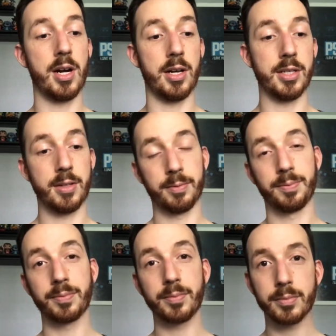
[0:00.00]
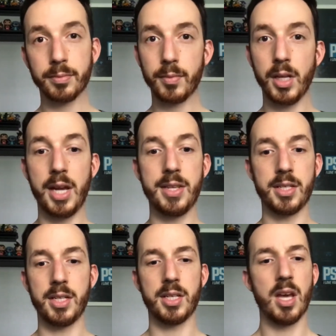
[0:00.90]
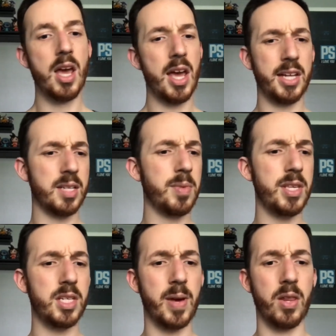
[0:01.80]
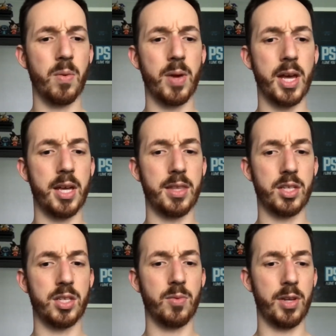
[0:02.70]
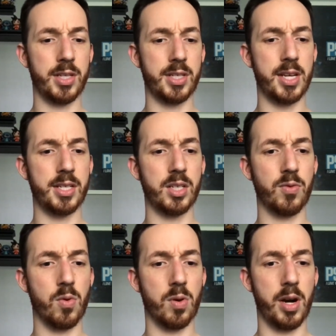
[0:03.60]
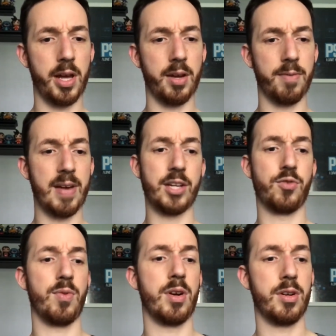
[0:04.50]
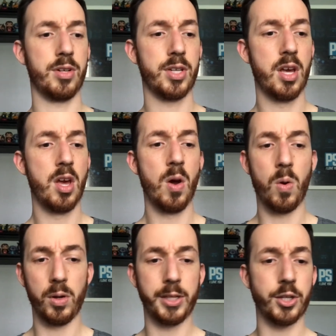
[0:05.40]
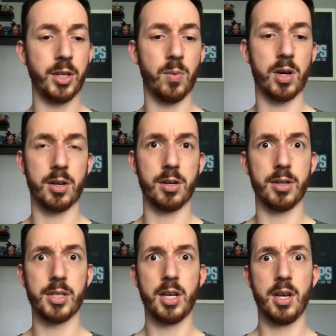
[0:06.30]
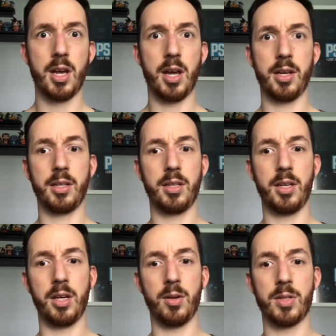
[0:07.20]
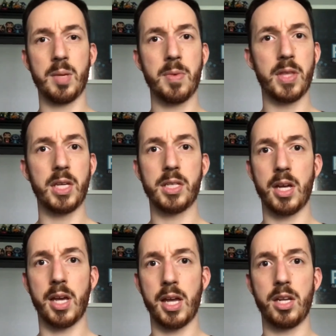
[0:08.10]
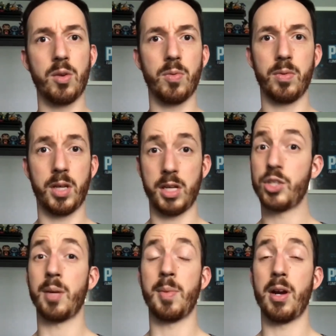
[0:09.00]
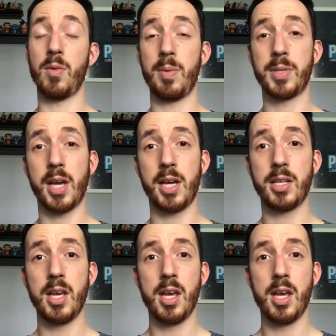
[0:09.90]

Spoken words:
cause. And some of these, by the way, this one says it's for fast runners or leisurely walkers. Some of these, again, you can check them out on the website.